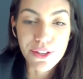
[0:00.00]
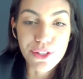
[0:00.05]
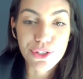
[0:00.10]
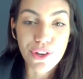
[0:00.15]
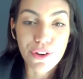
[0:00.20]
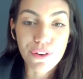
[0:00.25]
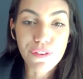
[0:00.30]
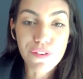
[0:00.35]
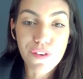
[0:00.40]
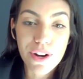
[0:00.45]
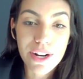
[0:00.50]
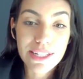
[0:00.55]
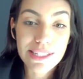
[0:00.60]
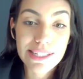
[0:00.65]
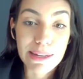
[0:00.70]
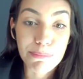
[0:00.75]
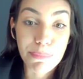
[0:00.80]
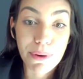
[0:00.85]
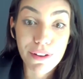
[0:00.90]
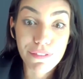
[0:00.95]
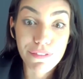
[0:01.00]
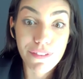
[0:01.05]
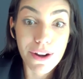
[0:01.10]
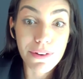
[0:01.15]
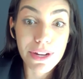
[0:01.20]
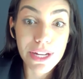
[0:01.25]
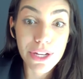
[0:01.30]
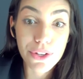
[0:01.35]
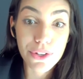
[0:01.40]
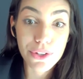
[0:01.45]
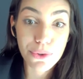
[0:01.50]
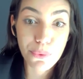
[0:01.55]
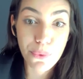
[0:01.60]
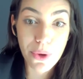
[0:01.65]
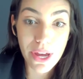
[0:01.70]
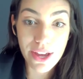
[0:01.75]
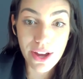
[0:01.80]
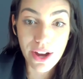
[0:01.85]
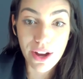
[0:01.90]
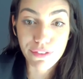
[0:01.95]
So for example, a very good
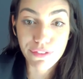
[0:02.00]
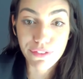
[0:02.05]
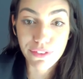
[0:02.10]
way of